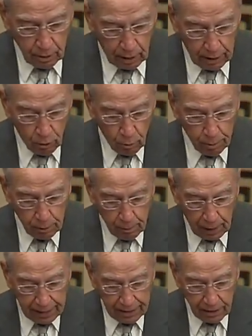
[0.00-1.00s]
I hope the
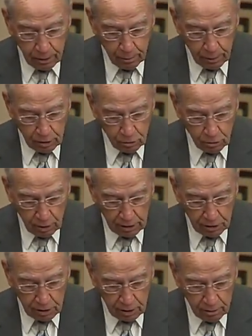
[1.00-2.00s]
Biden
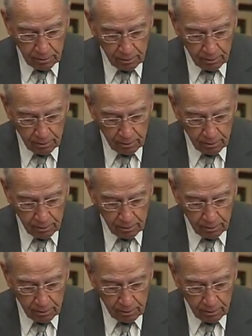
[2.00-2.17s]
administration